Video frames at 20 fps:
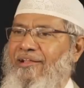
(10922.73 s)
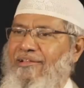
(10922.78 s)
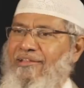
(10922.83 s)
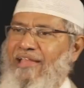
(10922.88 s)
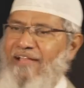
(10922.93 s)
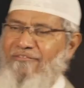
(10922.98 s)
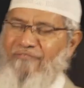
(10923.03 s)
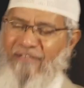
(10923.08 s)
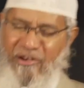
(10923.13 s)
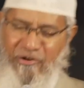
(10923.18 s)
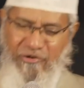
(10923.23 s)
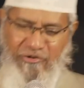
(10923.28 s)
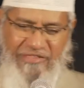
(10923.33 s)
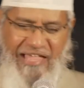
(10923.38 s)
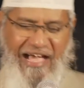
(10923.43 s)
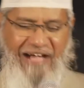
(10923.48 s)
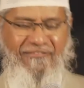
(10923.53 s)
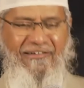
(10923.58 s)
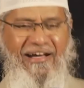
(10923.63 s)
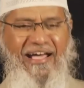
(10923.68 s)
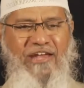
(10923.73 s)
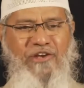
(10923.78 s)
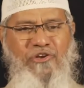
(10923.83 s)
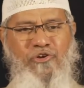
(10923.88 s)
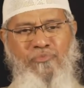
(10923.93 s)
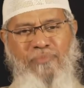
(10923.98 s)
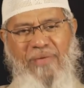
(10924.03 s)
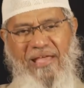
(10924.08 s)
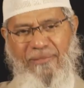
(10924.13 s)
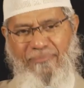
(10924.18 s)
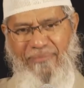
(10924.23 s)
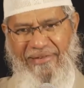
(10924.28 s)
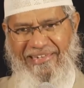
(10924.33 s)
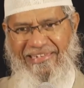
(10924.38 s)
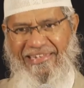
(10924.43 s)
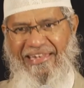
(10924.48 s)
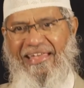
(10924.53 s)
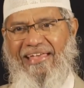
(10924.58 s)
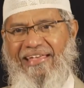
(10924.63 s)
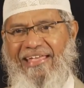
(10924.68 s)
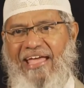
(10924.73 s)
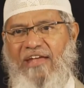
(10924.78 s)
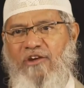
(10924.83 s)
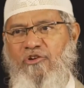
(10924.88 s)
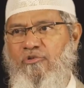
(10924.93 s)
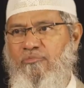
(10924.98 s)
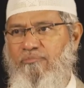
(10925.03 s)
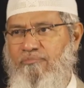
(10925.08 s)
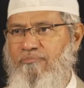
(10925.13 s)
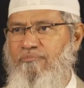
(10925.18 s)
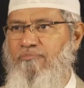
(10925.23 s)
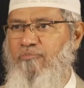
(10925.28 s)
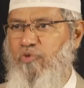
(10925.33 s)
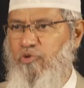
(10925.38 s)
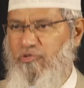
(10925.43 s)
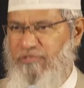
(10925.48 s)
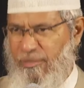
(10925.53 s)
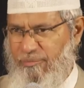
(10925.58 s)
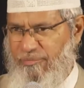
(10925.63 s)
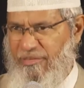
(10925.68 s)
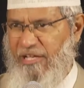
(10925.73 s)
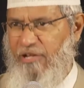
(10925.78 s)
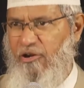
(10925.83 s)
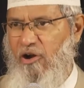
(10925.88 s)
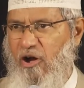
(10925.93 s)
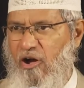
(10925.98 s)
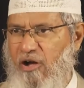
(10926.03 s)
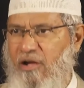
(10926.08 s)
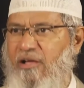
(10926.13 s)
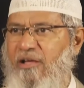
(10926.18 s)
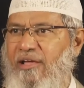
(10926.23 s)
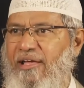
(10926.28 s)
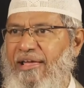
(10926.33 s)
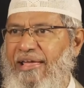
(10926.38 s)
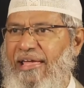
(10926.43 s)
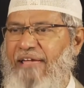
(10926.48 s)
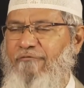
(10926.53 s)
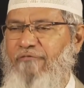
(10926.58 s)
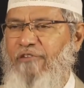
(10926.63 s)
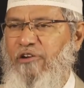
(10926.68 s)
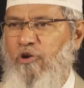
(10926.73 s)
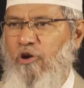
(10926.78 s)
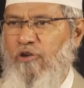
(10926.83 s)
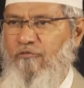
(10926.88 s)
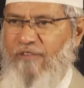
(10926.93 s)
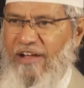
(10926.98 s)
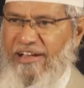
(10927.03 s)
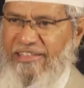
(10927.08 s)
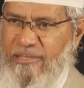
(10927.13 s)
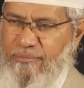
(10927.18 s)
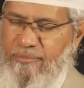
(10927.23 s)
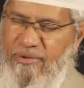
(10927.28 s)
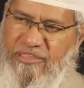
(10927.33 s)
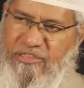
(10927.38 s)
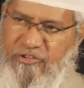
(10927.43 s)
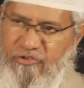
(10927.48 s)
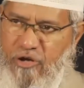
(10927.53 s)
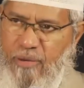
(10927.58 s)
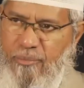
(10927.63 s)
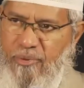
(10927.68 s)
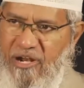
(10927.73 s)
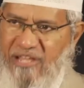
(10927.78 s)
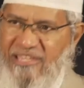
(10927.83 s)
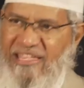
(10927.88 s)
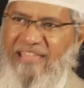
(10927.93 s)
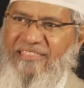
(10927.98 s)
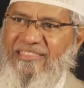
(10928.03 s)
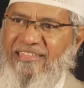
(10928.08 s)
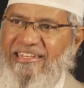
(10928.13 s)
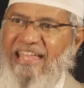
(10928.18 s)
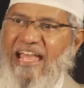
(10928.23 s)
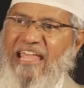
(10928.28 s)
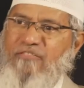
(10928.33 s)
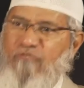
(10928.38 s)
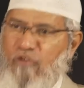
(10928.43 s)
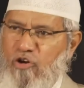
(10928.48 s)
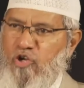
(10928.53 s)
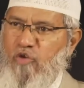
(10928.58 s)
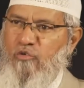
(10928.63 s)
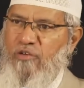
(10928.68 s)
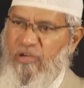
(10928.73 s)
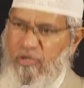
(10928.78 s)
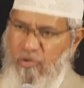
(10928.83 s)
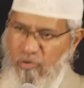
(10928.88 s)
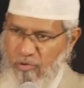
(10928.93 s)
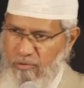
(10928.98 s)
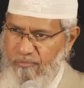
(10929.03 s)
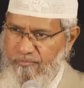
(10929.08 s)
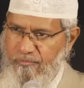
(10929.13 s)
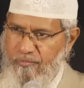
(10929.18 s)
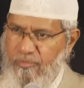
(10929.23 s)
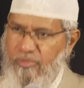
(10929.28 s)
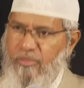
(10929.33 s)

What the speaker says: Like when you do da'wah and you make mistake and you do something wrong, if we don't find the person to apologize, he dies, what do we do?